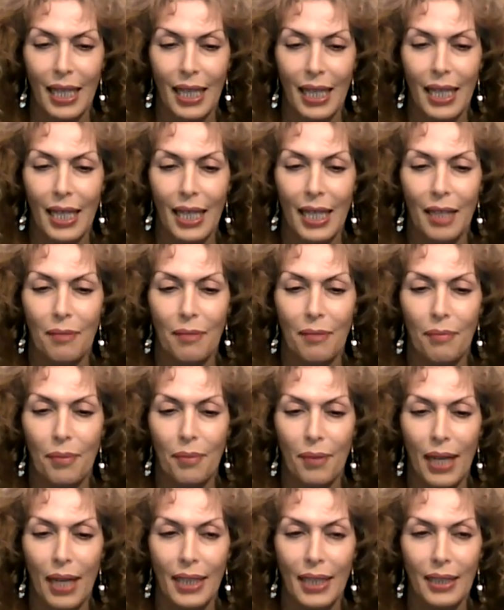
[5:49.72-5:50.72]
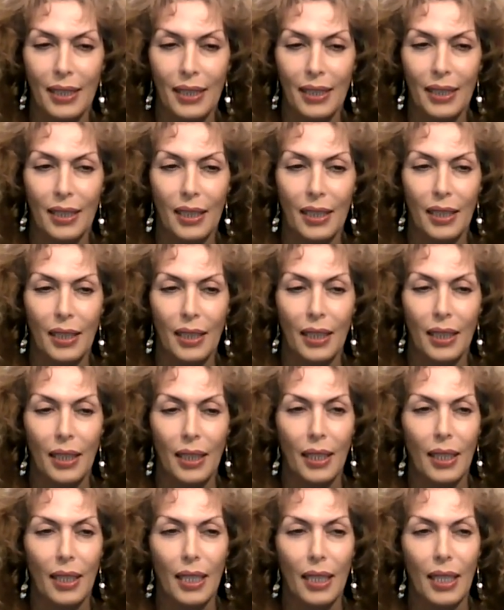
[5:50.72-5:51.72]
And bright.
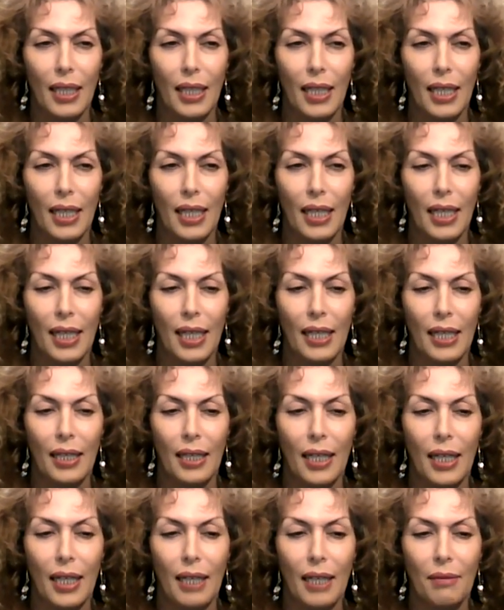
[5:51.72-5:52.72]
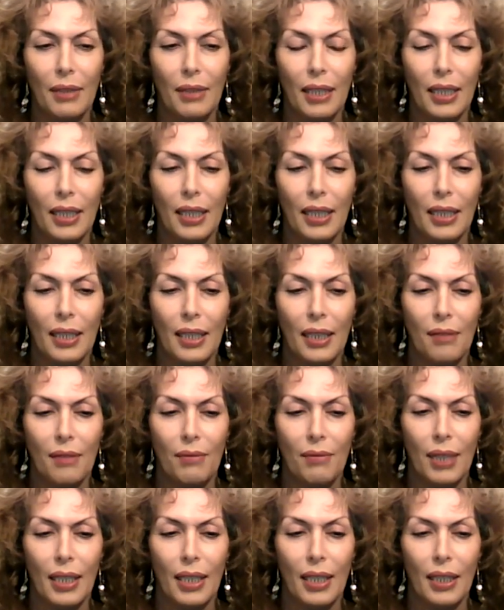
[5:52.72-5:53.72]
And I'm going to connect
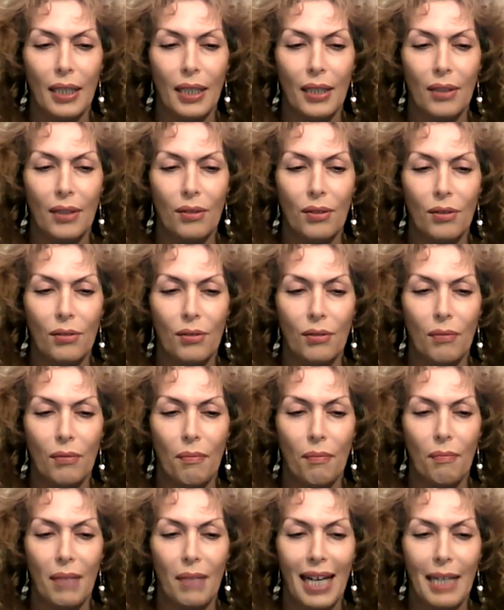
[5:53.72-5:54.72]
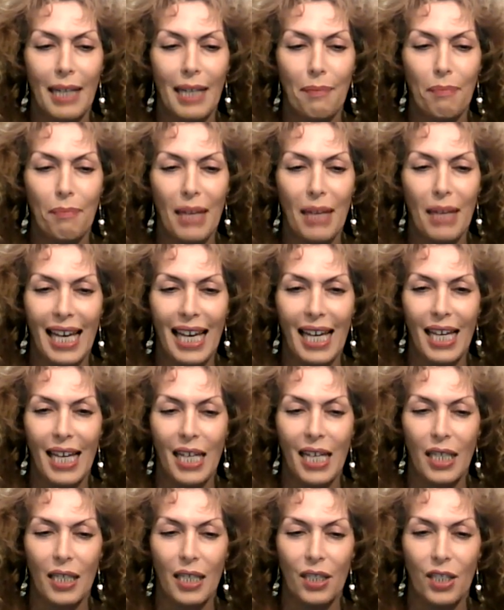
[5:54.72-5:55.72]
right into my
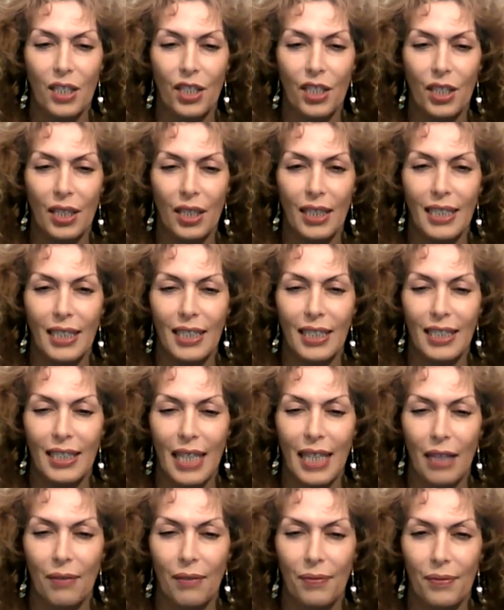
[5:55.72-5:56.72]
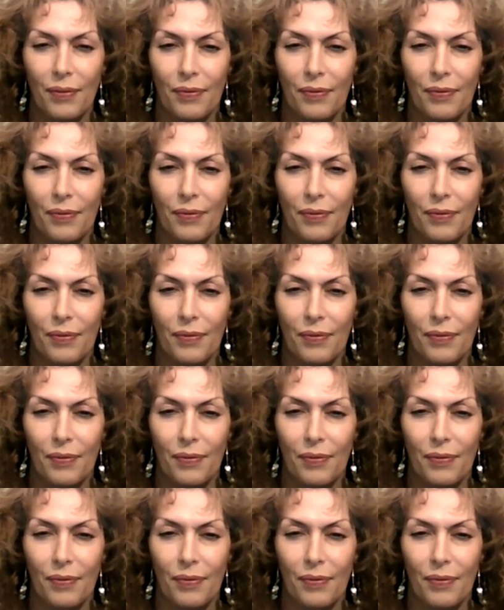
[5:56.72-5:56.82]
page itself.